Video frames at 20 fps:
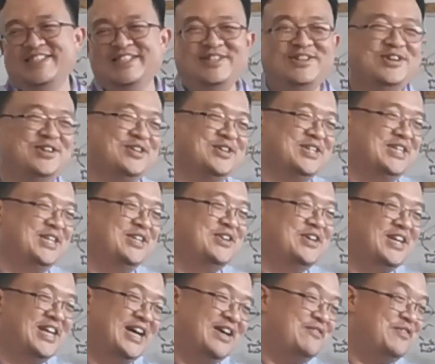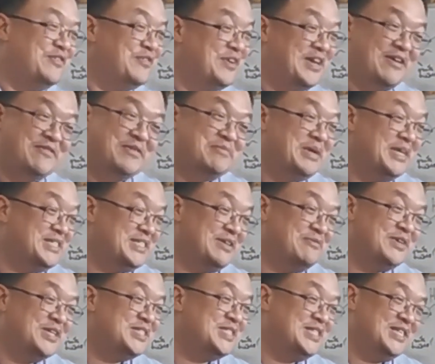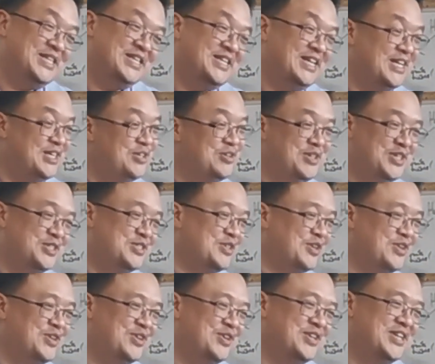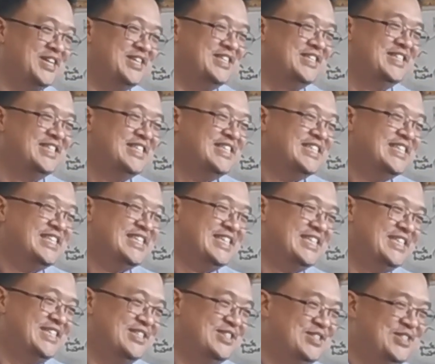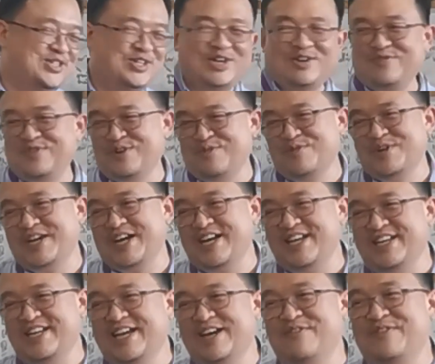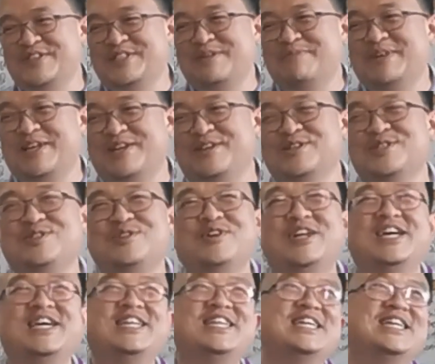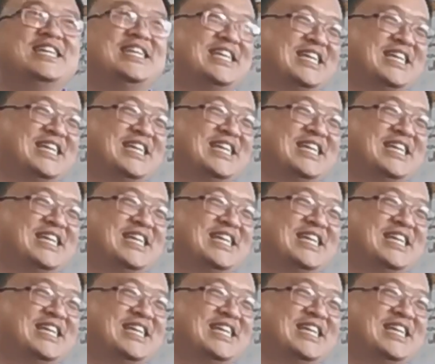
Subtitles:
Look, in your life, if you never meet someone senior than you insecure, then you have not worked hard enough as a medical student.